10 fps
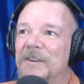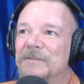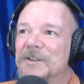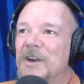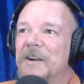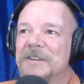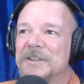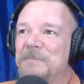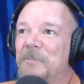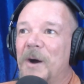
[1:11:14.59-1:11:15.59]
You've kind of
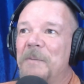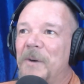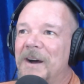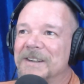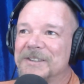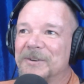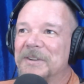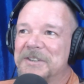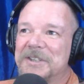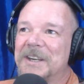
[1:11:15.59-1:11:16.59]
just bypassed all
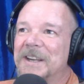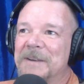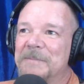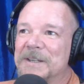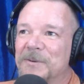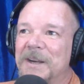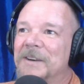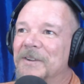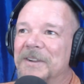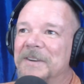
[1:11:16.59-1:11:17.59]
the shit in
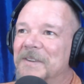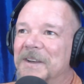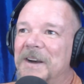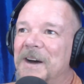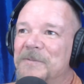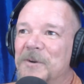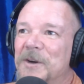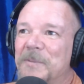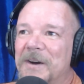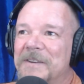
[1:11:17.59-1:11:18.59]
between, all the hard
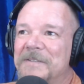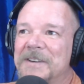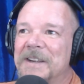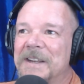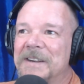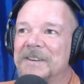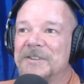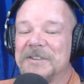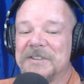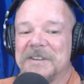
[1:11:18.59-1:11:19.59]
work part of it, and
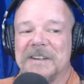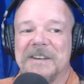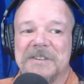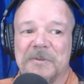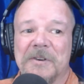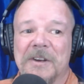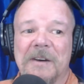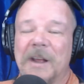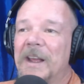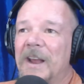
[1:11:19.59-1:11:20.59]
you're just doing it.
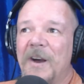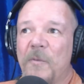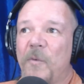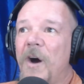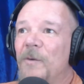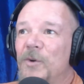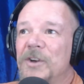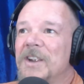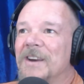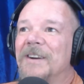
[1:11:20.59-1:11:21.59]
I mean, why
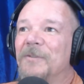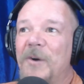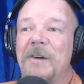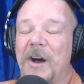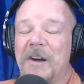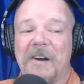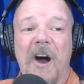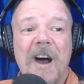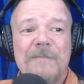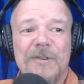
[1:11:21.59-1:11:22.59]
wouldn't you? Why
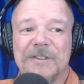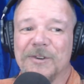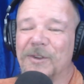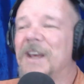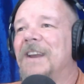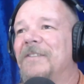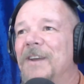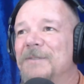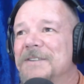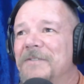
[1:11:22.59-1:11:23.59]
I would do that if
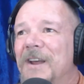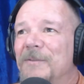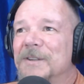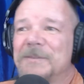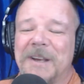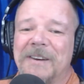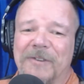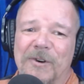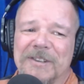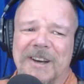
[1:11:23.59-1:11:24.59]
that was available to me. Of
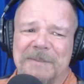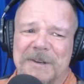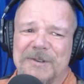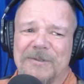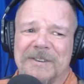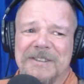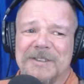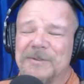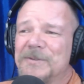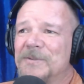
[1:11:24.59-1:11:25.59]
course, I'd be doing it
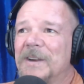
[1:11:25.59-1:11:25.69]
too.